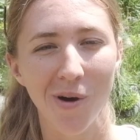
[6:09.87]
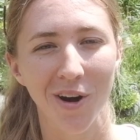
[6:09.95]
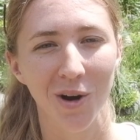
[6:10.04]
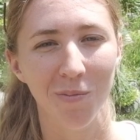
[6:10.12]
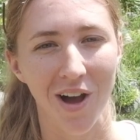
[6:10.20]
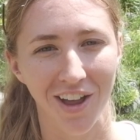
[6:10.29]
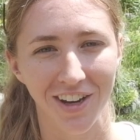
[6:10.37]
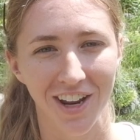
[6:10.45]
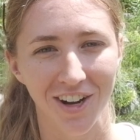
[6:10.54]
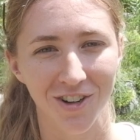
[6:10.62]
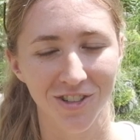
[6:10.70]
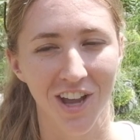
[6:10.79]
out our
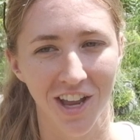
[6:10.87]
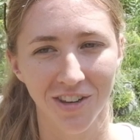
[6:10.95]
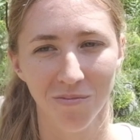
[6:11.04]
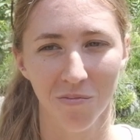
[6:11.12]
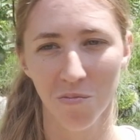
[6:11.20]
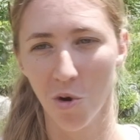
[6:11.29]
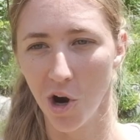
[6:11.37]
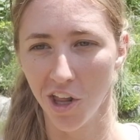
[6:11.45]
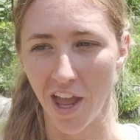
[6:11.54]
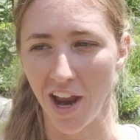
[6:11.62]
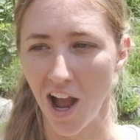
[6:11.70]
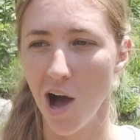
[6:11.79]
pollinators, and more
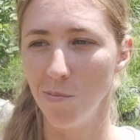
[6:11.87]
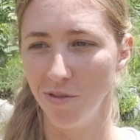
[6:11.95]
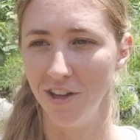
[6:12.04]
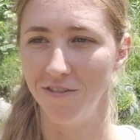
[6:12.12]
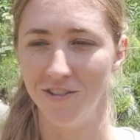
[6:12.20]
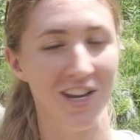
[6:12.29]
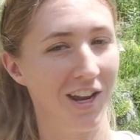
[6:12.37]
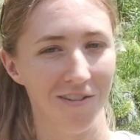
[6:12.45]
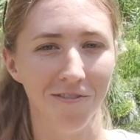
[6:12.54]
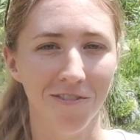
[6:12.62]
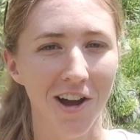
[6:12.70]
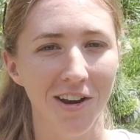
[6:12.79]
like uplifting and
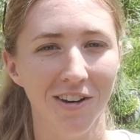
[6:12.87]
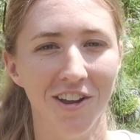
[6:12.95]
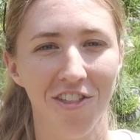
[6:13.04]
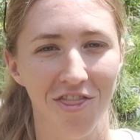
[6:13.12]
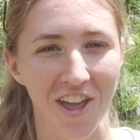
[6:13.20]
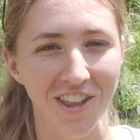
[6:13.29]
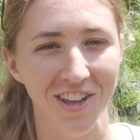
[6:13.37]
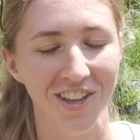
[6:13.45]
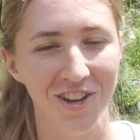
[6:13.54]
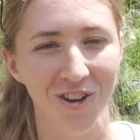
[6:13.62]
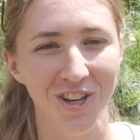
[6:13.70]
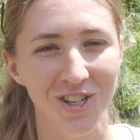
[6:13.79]
fun thing that
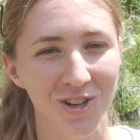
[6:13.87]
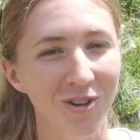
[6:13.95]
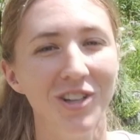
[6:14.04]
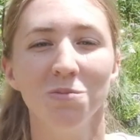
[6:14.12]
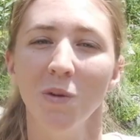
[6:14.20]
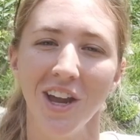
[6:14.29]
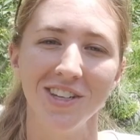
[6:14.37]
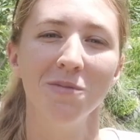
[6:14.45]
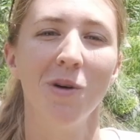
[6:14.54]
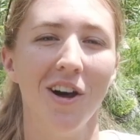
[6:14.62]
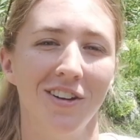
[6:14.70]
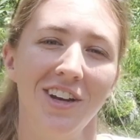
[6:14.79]
you can do, is plant a
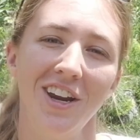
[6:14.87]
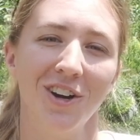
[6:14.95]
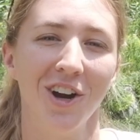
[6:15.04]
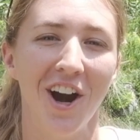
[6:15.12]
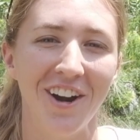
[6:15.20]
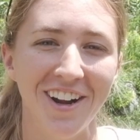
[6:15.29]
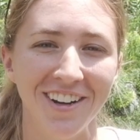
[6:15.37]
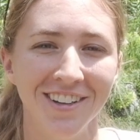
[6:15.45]
pollinator garden.